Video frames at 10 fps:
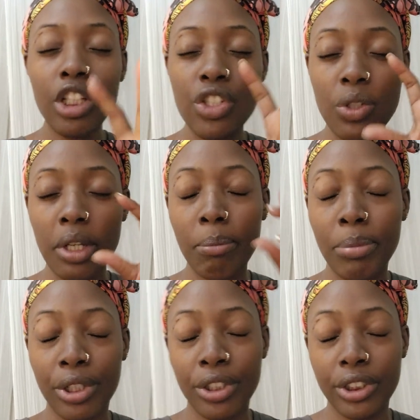so it
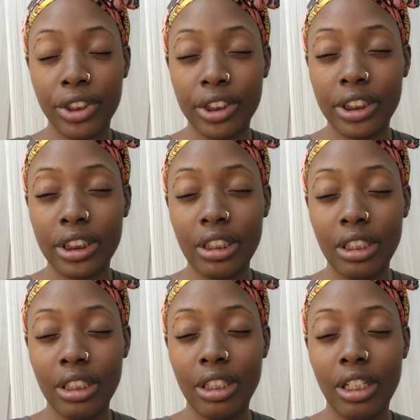burns
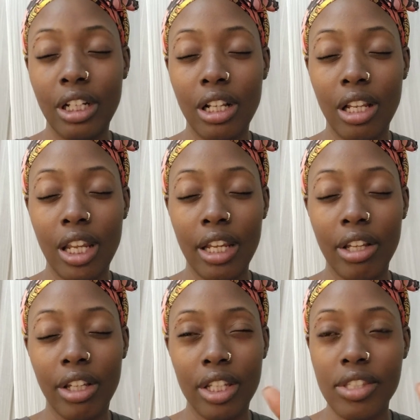
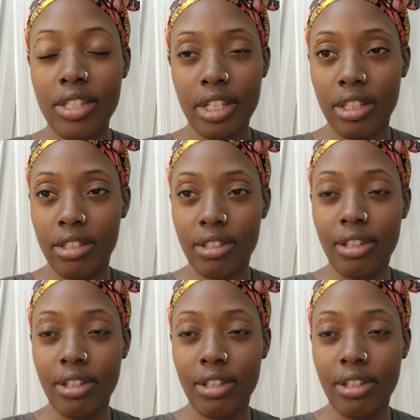like an incense